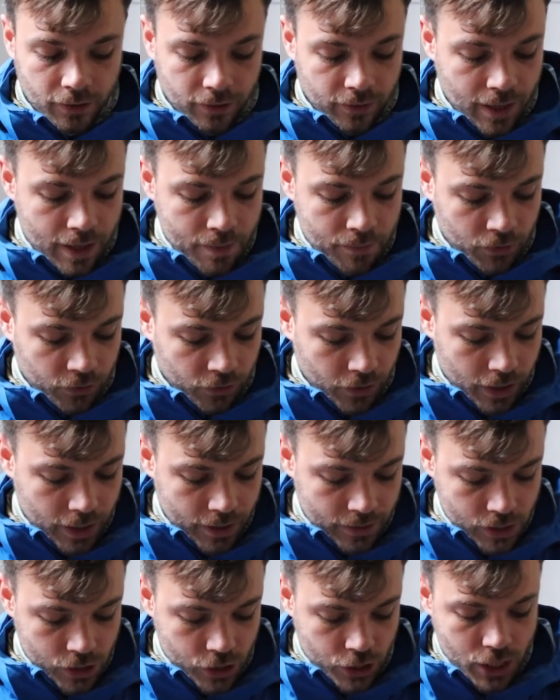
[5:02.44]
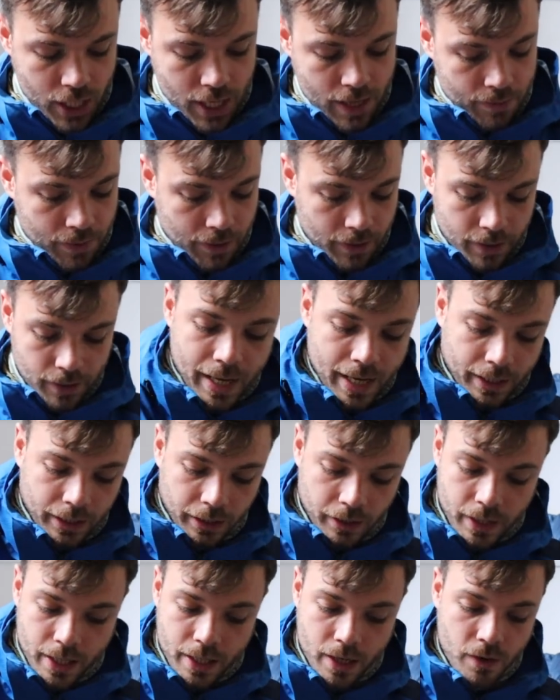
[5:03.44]
same size and shape pack
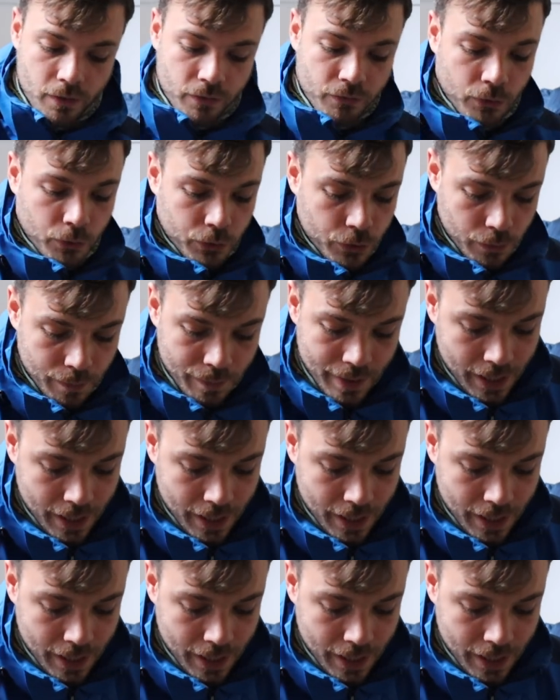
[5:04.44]
liner for your